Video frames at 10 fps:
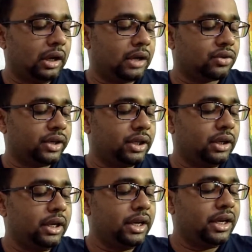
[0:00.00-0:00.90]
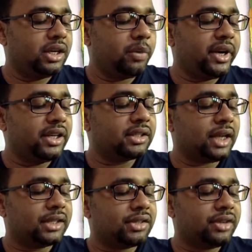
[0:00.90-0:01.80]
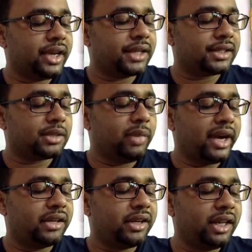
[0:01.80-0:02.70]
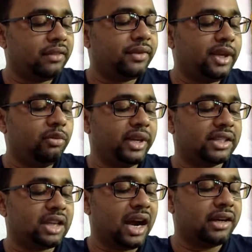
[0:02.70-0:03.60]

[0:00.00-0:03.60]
sorry, interpreting such texts might help humans